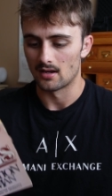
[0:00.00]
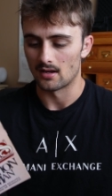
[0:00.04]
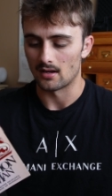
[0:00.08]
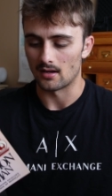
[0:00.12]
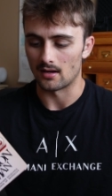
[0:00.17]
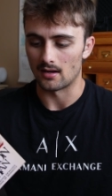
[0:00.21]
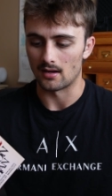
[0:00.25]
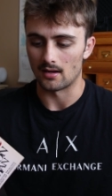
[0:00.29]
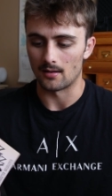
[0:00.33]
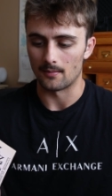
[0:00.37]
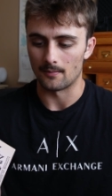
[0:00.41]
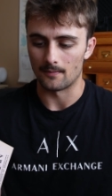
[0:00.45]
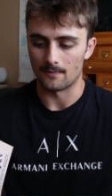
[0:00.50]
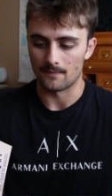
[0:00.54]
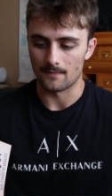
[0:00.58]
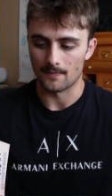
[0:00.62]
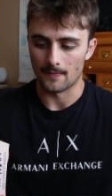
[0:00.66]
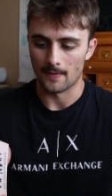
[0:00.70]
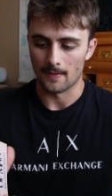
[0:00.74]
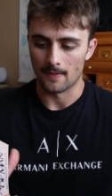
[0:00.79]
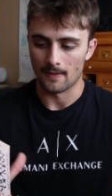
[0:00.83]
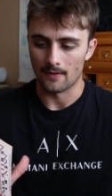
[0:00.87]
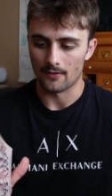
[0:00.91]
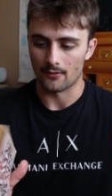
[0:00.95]

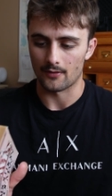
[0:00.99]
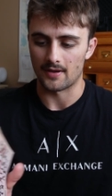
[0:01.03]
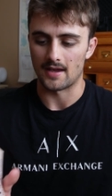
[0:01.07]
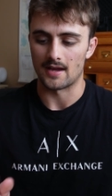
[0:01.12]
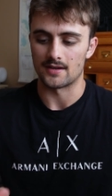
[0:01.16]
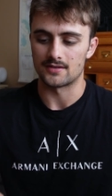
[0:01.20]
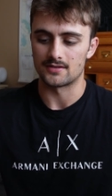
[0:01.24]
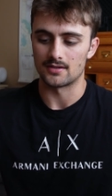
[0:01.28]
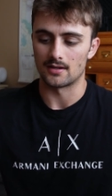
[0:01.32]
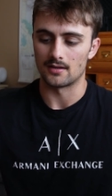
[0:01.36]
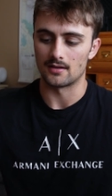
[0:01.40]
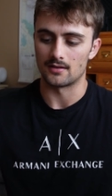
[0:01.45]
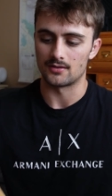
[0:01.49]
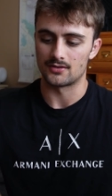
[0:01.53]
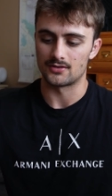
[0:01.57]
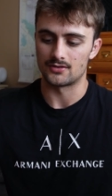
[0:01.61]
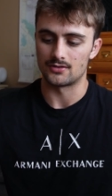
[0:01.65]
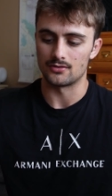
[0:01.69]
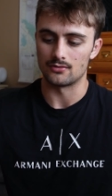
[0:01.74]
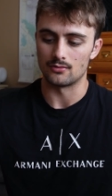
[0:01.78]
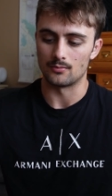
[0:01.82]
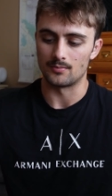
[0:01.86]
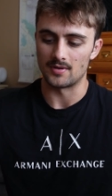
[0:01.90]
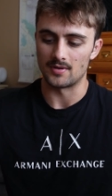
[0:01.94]
So yeah,
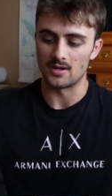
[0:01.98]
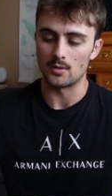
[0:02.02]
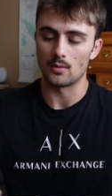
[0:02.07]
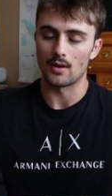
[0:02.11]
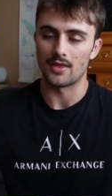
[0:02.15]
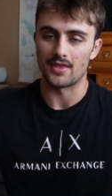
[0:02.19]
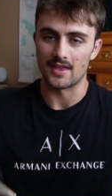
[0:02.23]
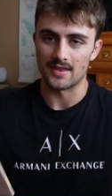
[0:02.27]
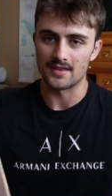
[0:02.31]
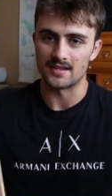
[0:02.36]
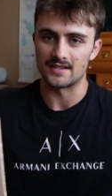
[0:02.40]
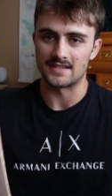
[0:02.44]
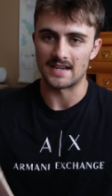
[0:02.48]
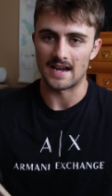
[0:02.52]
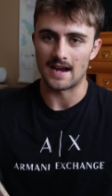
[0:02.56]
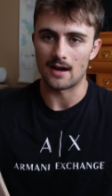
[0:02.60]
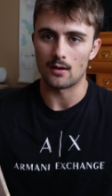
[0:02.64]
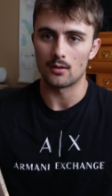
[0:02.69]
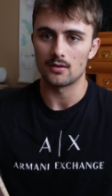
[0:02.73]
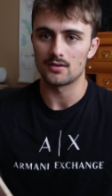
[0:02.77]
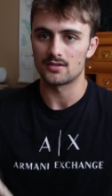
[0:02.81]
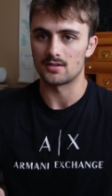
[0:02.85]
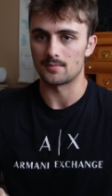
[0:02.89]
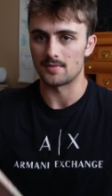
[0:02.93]
to be within the
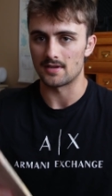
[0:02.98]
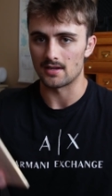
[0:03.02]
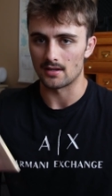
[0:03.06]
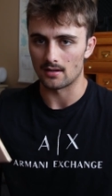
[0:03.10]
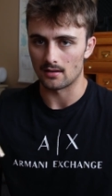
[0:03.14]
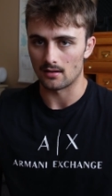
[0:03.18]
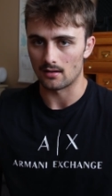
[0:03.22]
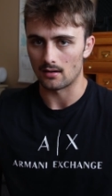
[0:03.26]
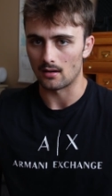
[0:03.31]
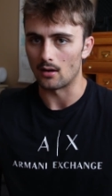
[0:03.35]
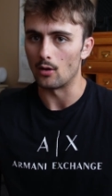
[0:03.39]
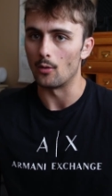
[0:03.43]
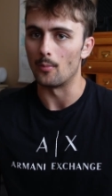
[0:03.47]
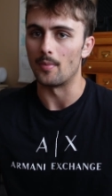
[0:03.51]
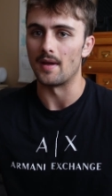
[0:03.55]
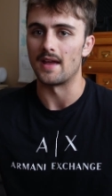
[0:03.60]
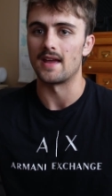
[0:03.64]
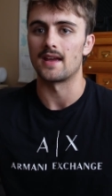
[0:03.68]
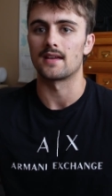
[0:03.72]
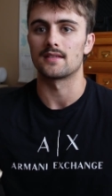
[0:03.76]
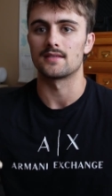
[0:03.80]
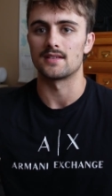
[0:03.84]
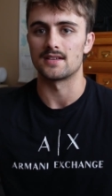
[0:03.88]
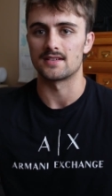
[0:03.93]
Tao, to be
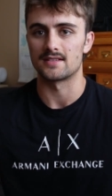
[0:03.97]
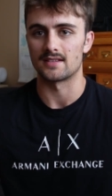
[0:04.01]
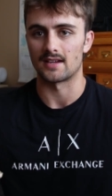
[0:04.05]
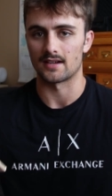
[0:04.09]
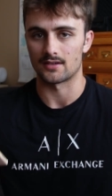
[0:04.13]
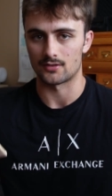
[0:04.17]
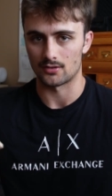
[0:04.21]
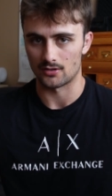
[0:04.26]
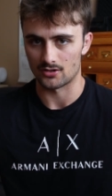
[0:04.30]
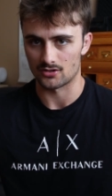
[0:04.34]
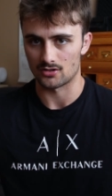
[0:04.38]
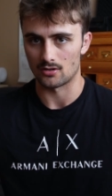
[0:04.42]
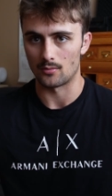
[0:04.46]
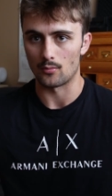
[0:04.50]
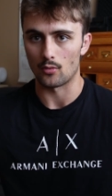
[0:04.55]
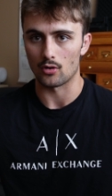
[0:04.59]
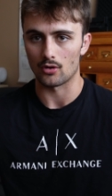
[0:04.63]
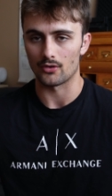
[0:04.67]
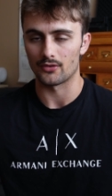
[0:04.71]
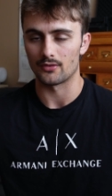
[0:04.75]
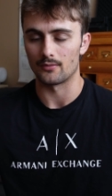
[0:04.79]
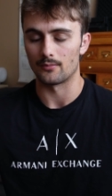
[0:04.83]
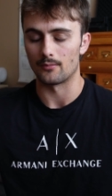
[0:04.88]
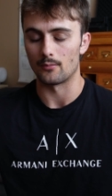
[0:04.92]
obeying these like
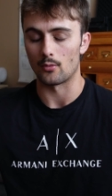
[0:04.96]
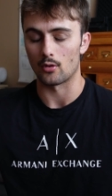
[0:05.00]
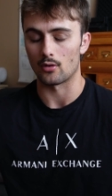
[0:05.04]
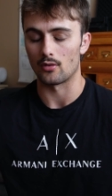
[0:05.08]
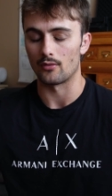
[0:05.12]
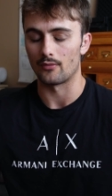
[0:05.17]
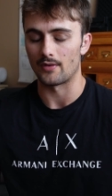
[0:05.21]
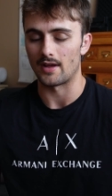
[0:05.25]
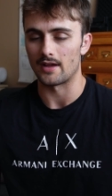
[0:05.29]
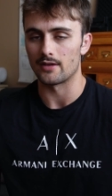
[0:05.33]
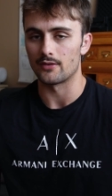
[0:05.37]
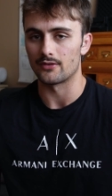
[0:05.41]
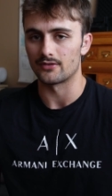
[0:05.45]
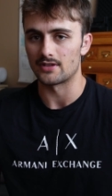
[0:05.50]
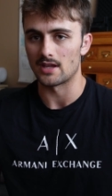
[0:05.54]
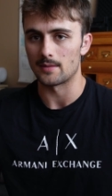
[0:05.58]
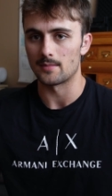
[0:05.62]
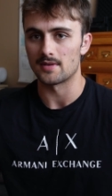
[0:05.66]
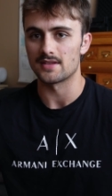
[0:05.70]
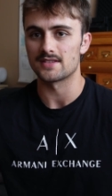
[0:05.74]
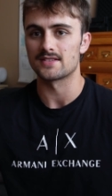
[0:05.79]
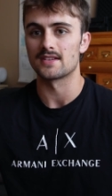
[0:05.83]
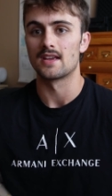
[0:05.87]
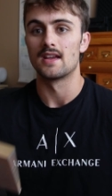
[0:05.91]
traditional moral value
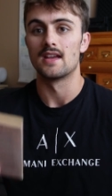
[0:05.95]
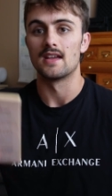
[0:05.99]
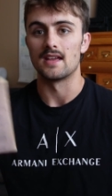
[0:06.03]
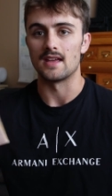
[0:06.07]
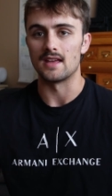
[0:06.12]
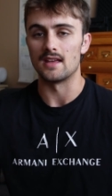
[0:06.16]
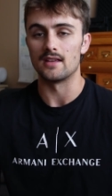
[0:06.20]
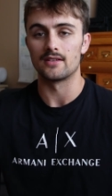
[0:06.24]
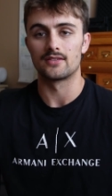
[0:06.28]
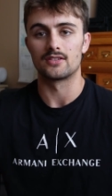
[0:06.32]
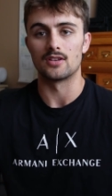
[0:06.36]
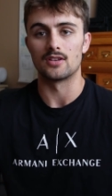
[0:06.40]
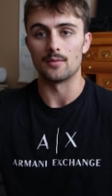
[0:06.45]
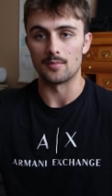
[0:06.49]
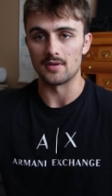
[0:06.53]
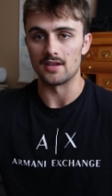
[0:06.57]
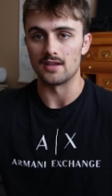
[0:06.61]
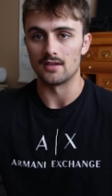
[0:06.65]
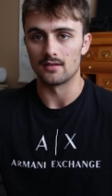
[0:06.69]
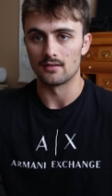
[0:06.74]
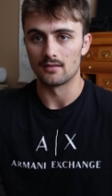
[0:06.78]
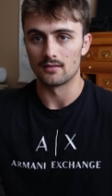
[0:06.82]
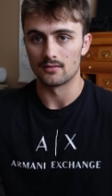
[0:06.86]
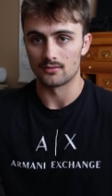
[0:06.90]
statements, is to
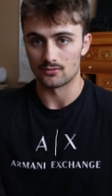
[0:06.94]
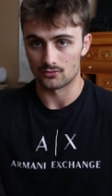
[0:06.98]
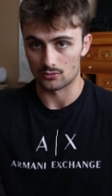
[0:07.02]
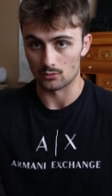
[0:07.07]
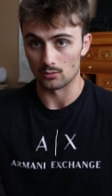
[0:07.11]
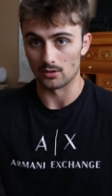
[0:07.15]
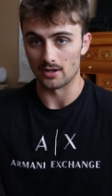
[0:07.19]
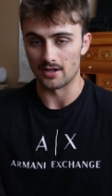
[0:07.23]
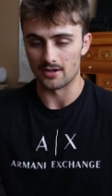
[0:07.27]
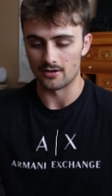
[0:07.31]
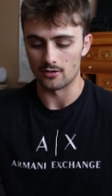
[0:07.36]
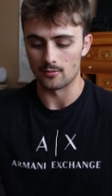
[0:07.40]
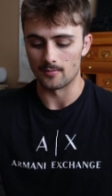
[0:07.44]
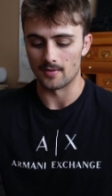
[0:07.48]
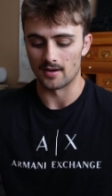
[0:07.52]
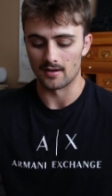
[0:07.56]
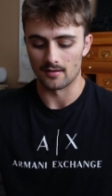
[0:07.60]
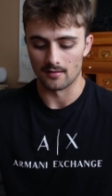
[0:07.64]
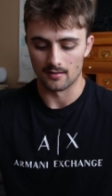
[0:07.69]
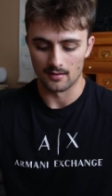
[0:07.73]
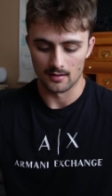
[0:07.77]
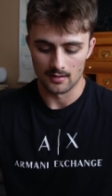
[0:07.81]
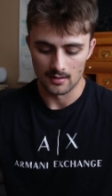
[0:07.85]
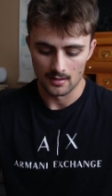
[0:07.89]
be truly human,
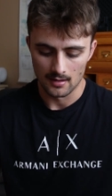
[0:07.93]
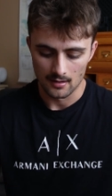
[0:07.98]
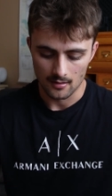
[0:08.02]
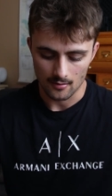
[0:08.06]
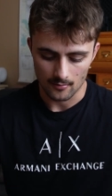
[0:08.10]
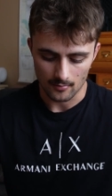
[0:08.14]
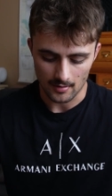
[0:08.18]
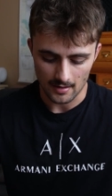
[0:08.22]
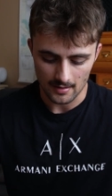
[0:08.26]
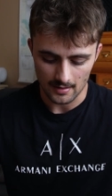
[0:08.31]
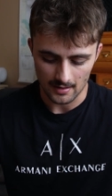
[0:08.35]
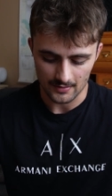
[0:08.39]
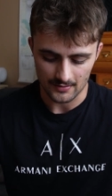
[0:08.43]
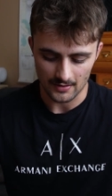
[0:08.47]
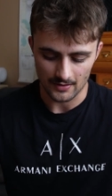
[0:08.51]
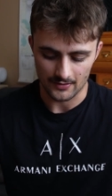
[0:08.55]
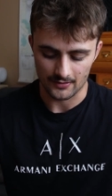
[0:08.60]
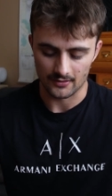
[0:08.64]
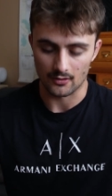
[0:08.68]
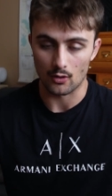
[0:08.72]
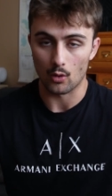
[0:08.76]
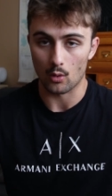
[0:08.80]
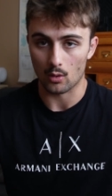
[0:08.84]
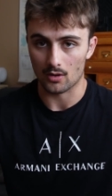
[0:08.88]
right?
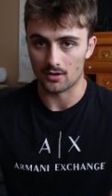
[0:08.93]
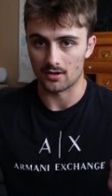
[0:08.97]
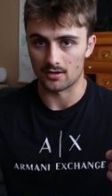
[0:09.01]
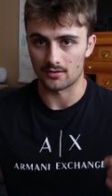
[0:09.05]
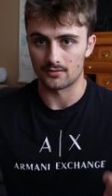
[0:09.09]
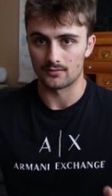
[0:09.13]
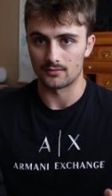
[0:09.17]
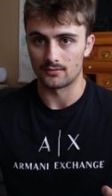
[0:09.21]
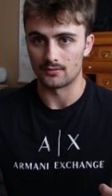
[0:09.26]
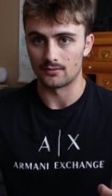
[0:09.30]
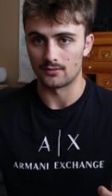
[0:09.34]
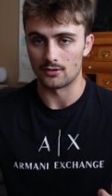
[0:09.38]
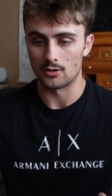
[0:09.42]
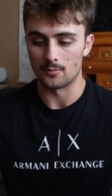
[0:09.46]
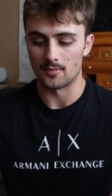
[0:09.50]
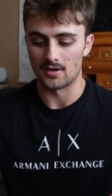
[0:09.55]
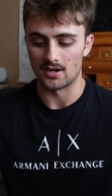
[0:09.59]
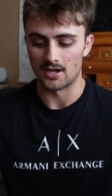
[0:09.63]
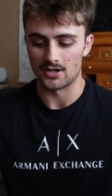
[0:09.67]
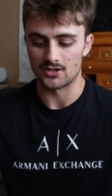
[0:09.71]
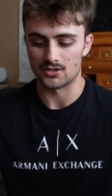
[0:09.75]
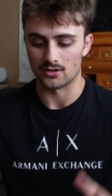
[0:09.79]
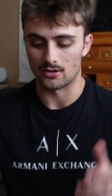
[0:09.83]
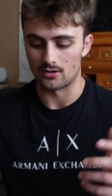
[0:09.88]
It's core to human
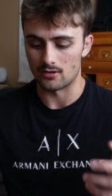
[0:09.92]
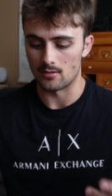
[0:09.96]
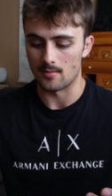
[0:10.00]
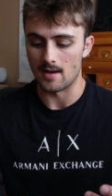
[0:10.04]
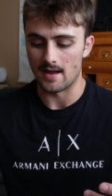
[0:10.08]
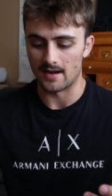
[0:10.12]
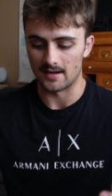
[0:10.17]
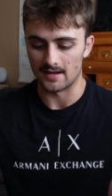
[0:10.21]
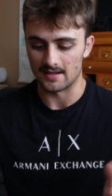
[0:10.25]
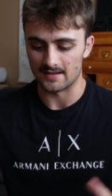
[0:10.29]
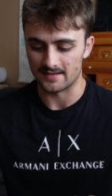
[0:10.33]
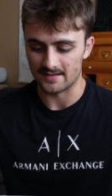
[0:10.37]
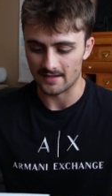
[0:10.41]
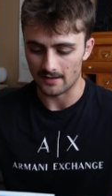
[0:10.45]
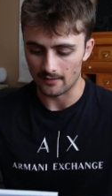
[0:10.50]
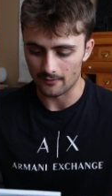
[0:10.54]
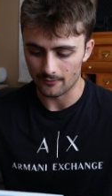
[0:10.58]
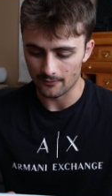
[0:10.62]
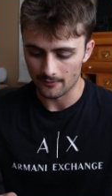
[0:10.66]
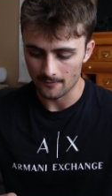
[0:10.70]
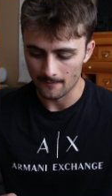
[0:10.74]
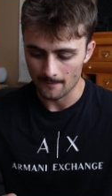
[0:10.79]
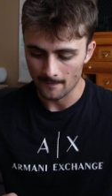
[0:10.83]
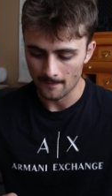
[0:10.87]
nature and humanity
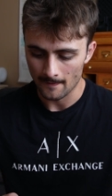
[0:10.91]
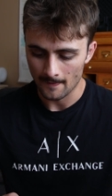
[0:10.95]
itself.